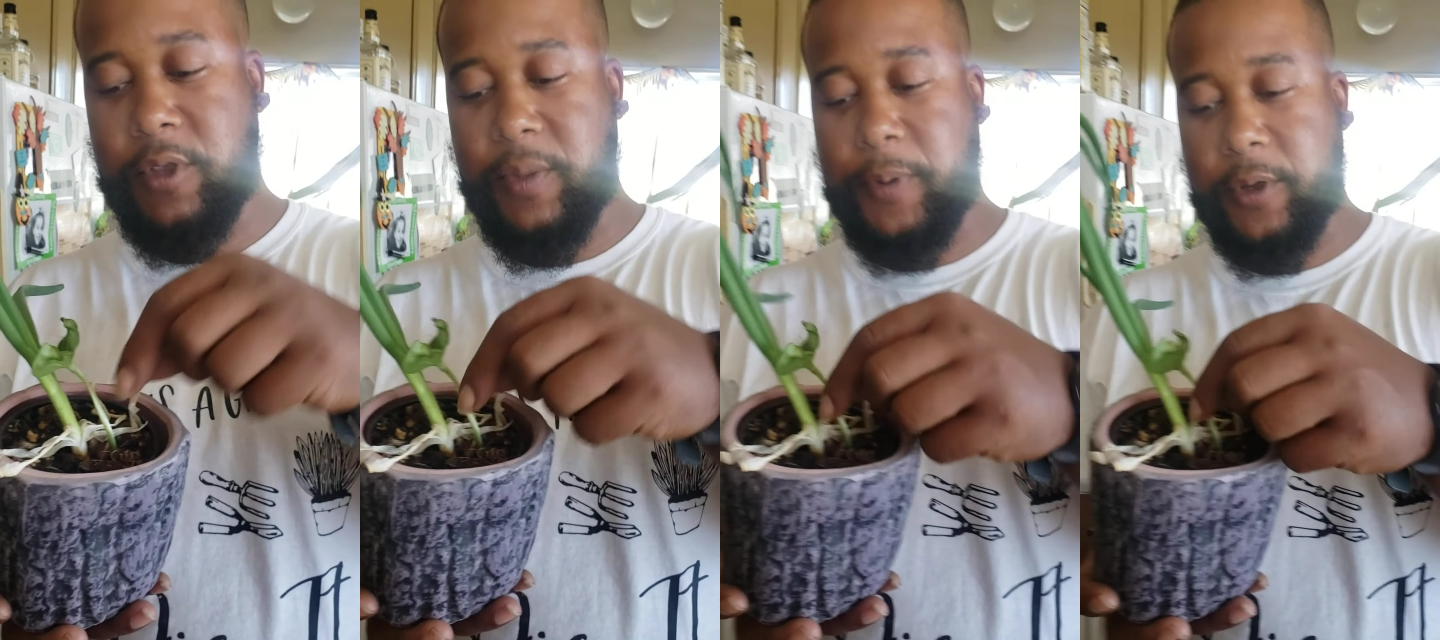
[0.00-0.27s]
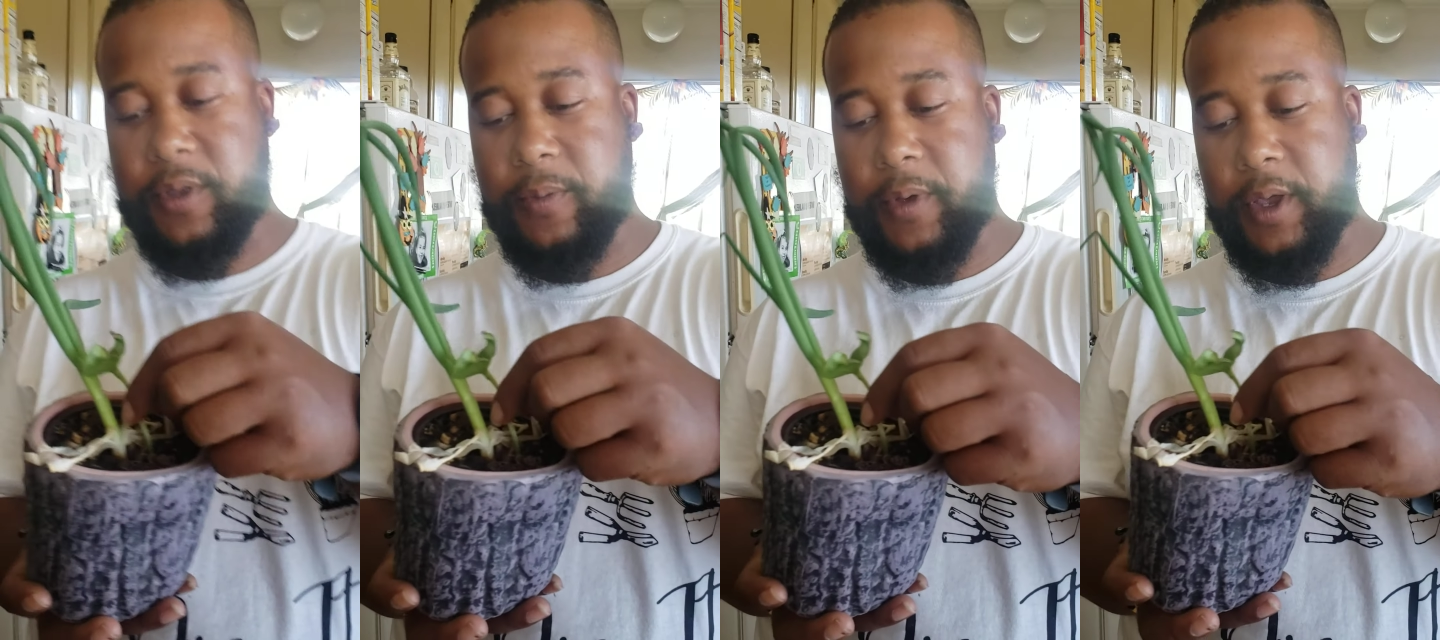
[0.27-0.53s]

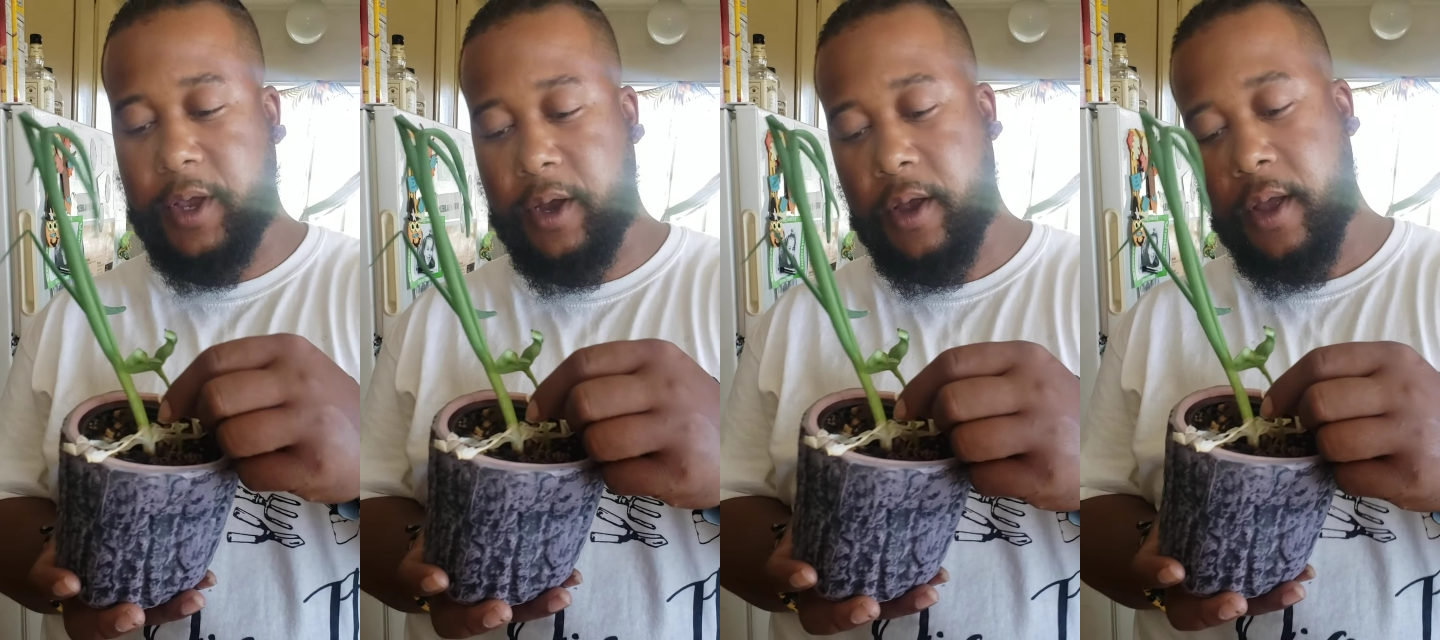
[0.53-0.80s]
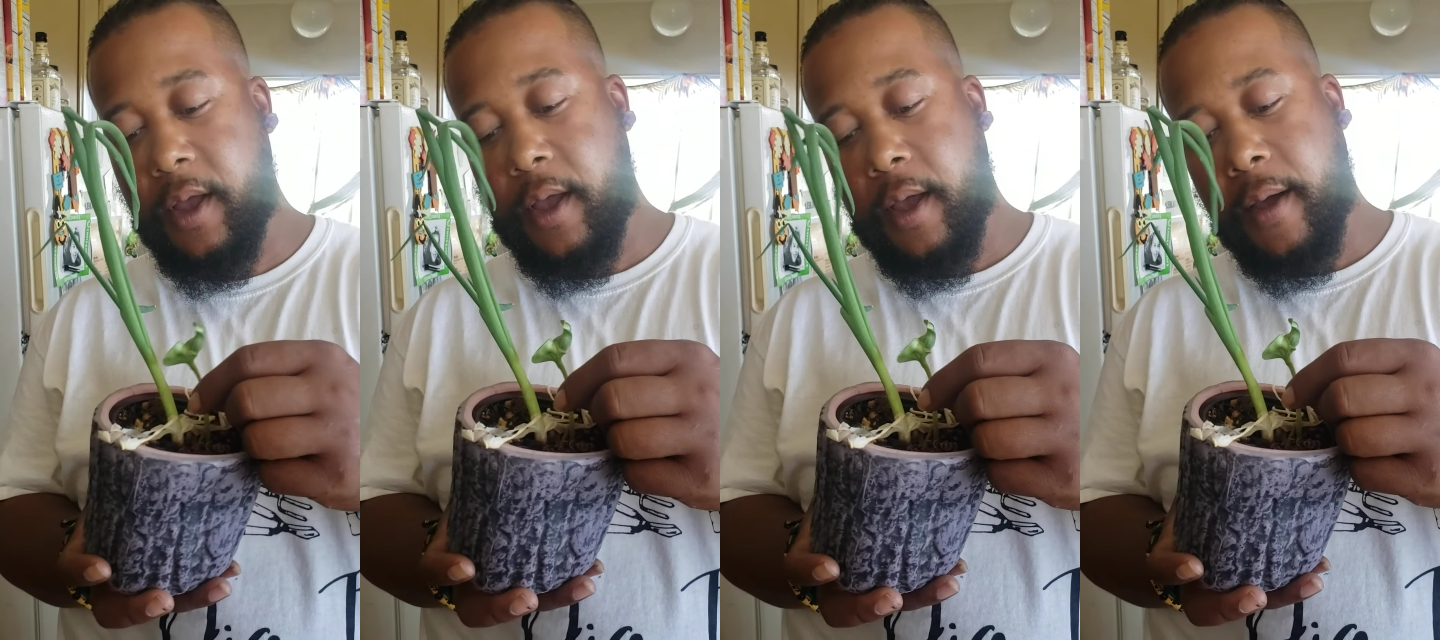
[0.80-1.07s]
supposed to be here.
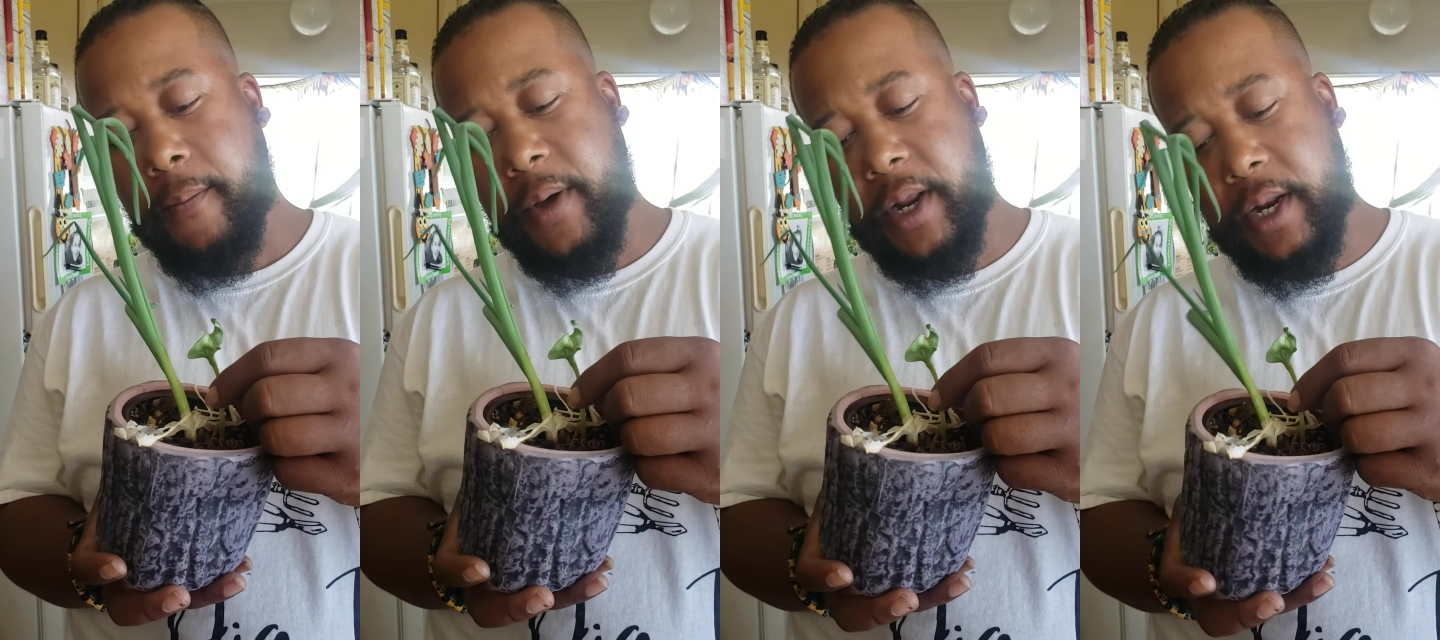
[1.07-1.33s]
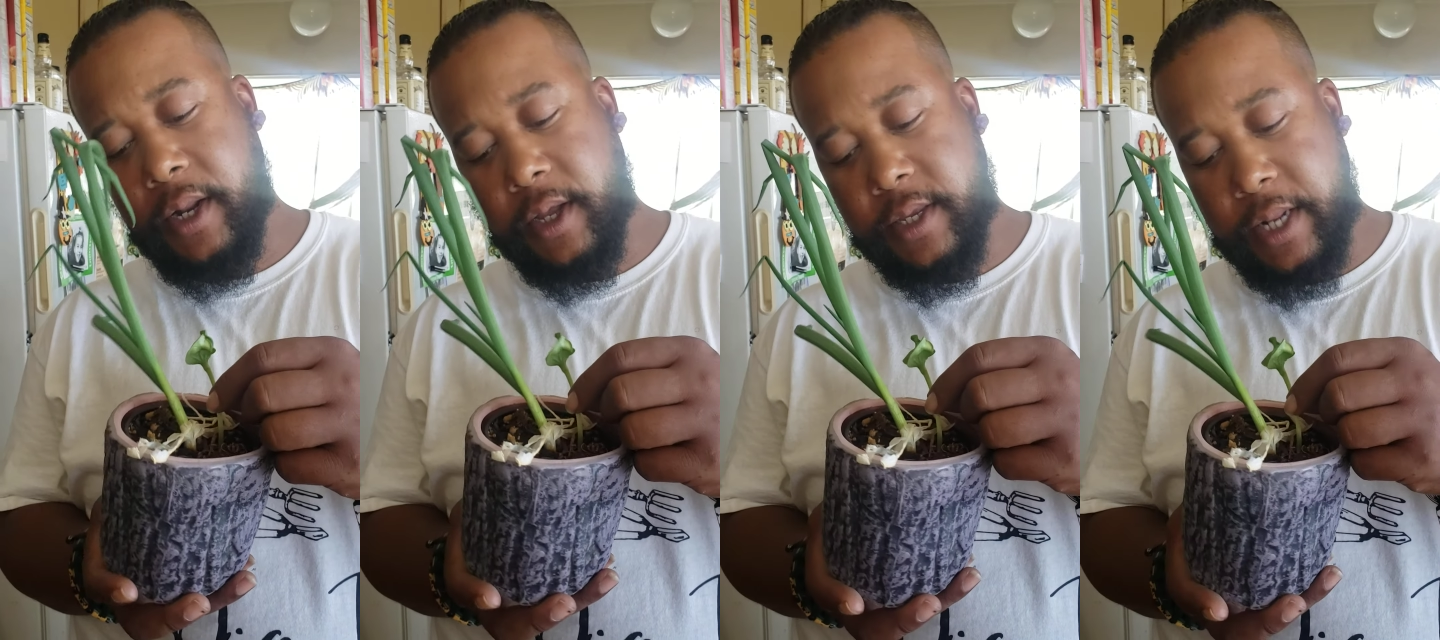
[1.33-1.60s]
But
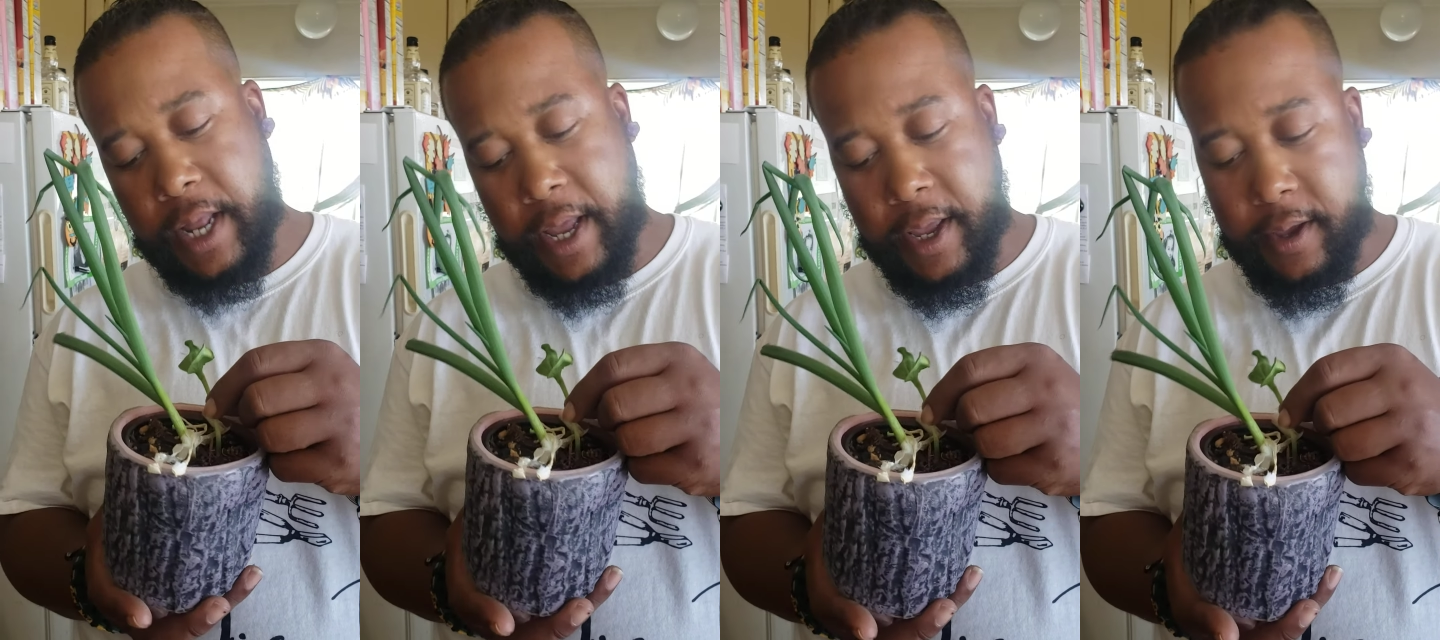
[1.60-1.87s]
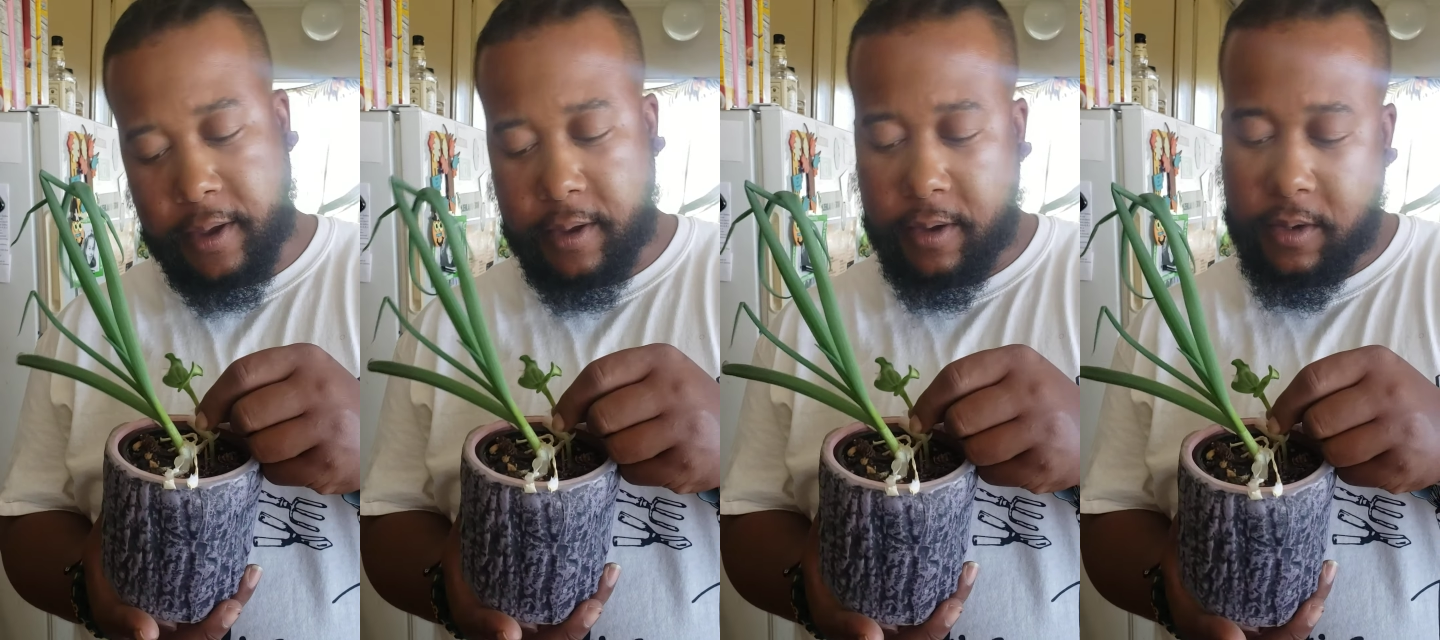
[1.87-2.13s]
it looks
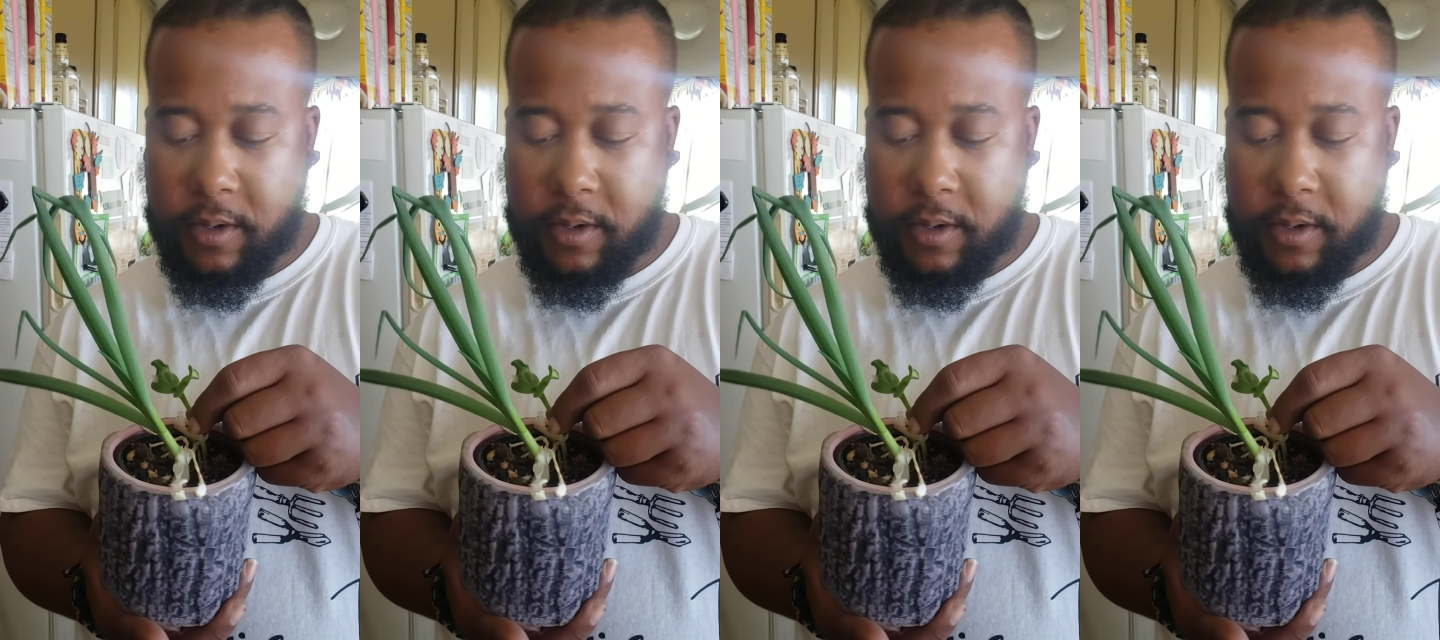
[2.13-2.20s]
like